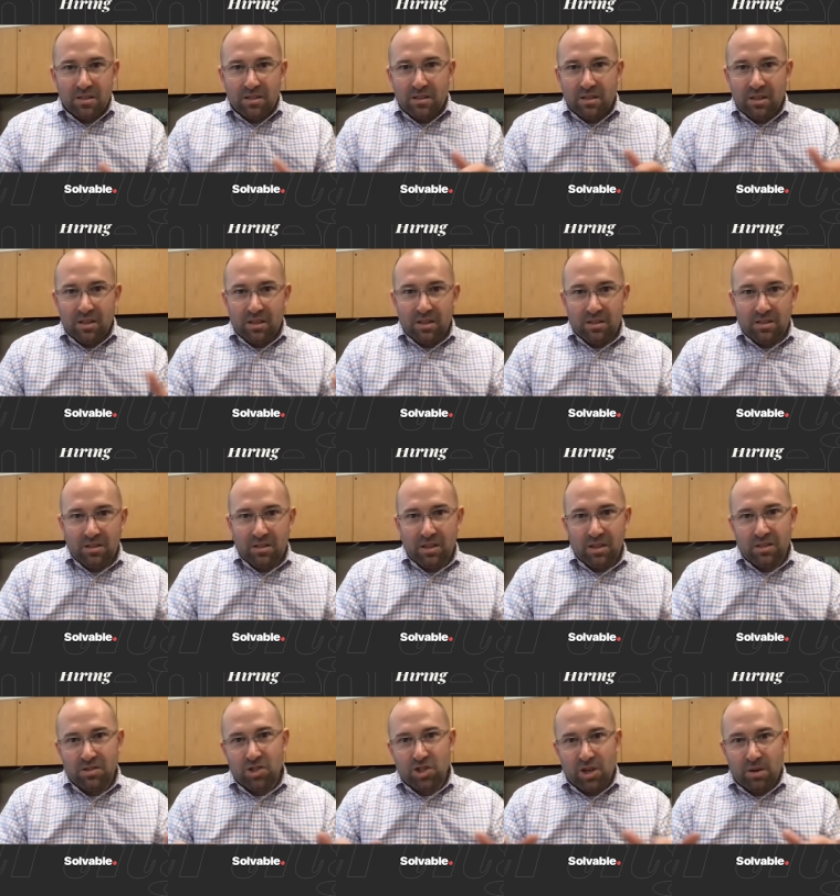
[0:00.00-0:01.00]
and
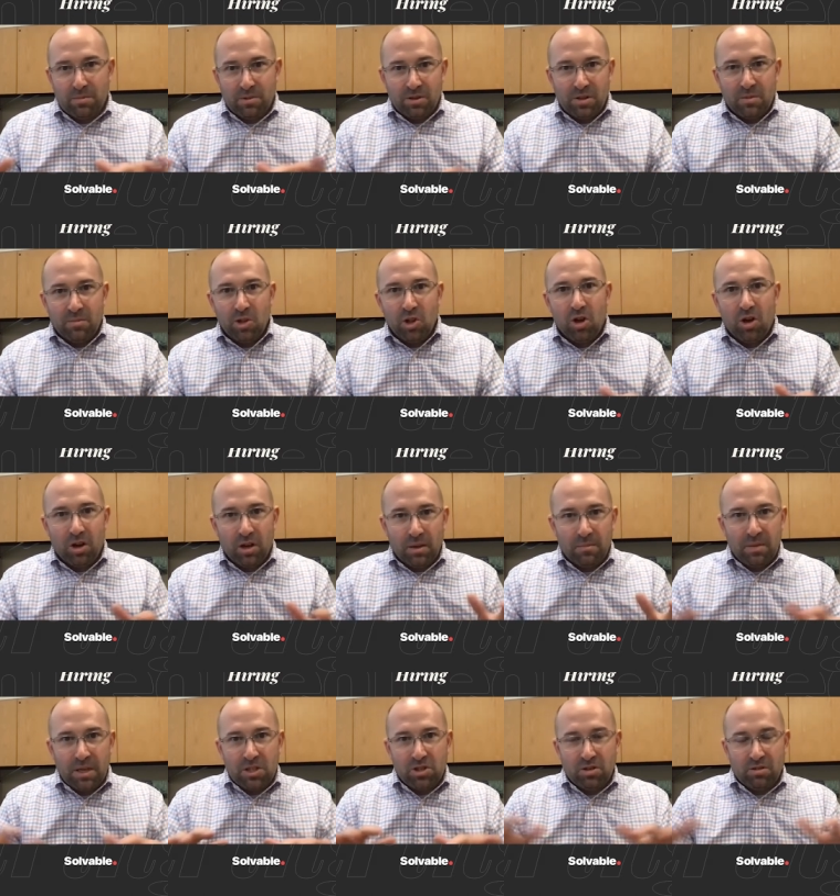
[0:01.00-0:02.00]
shepherd them along
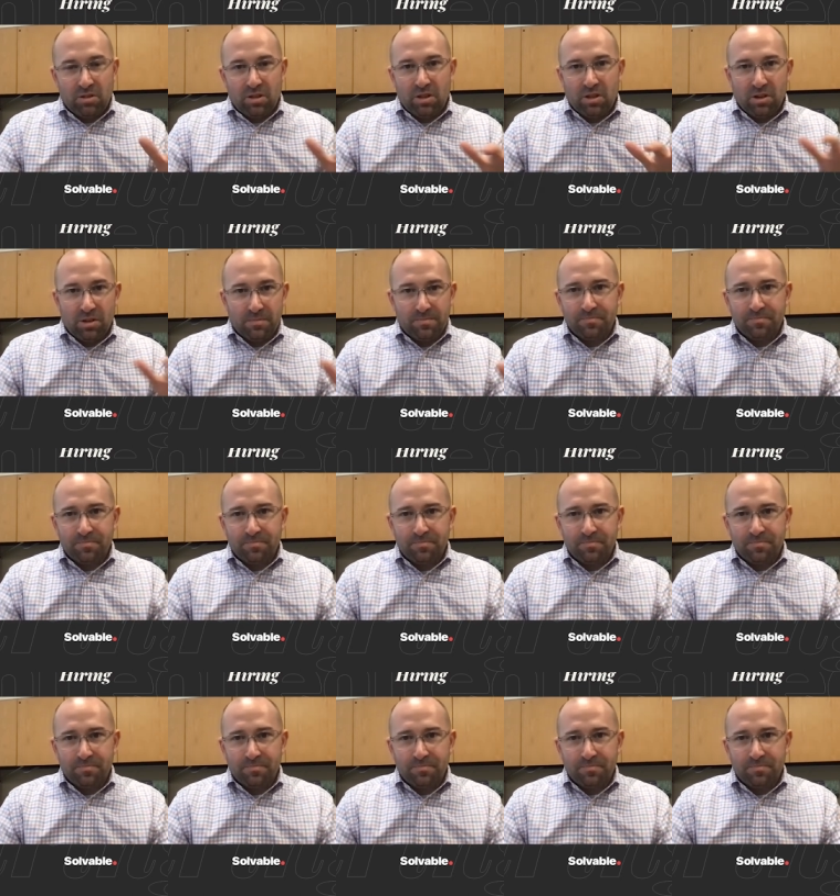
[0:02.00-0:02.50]
and make sure that